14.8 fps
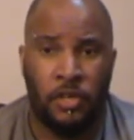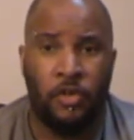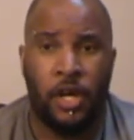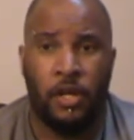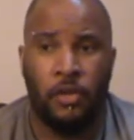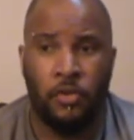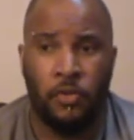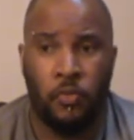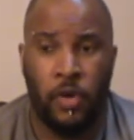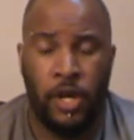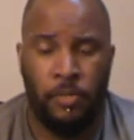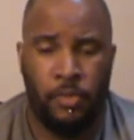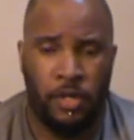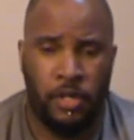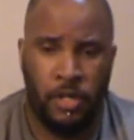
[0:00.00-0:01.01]
you're trying to lose
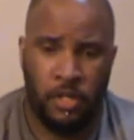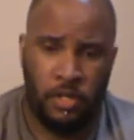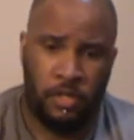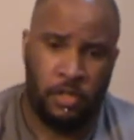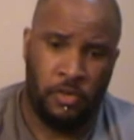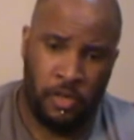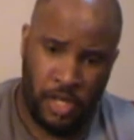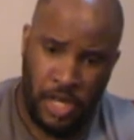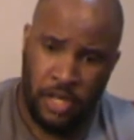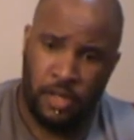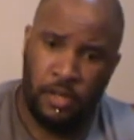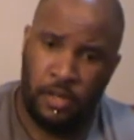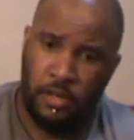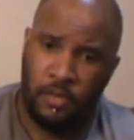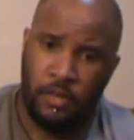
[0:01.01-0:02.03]
weight because you're
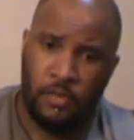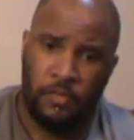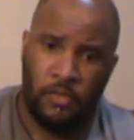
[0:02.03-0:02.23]
eating